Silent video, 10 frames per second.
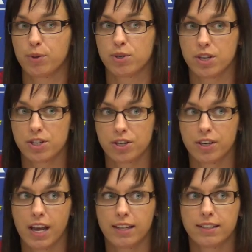
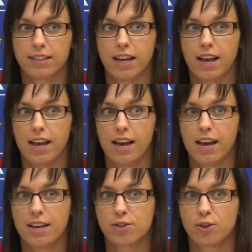position yet,